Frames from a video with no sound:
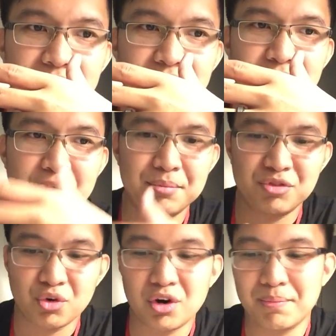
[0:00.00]
to
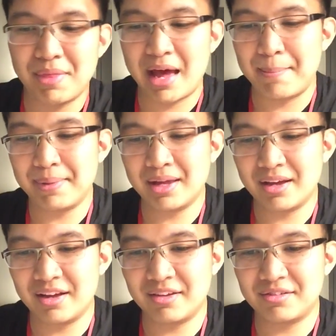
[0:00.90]
absorb that
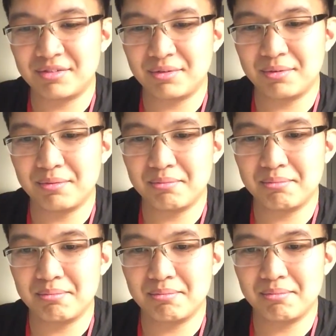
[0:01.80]
because
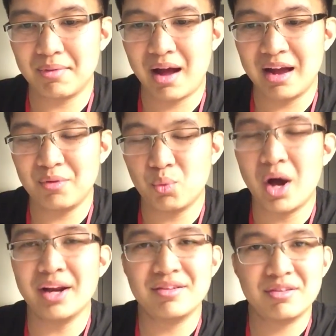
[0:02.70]
I
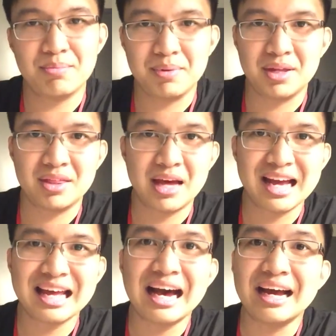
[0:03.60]
wanted to be
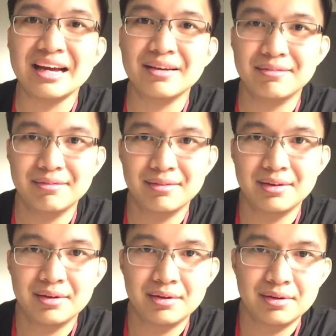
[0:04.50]
that guy.
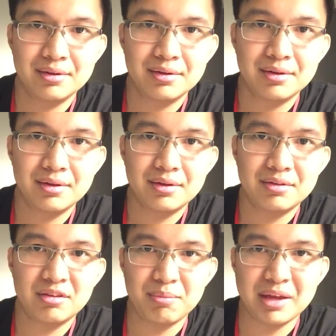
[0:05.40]

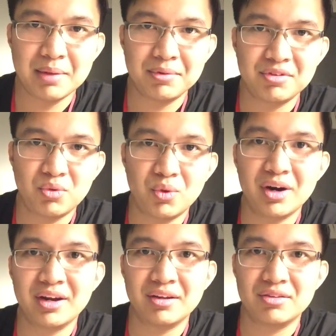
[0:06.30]
To be able to
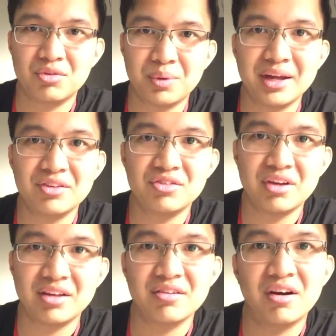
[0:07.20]
work at Twitch
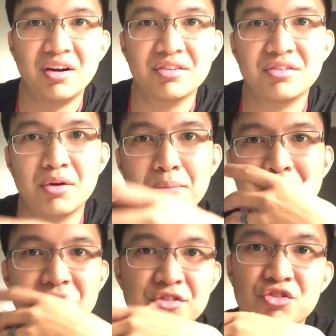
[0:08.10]
and to also
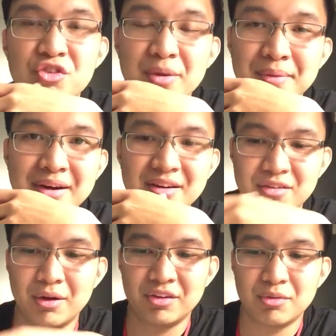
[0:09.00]
be a streamer and
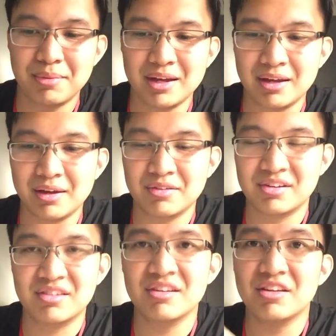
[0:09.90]
to also be a
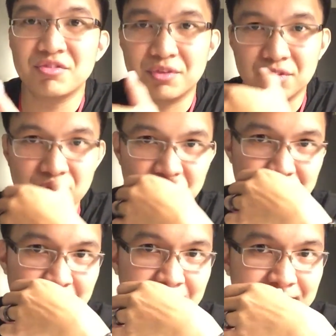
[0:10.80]
successful
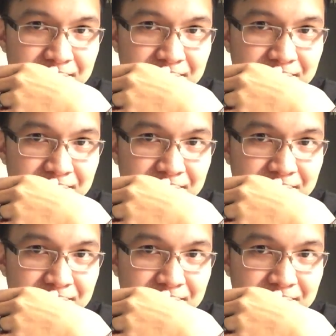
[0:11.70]
streamer.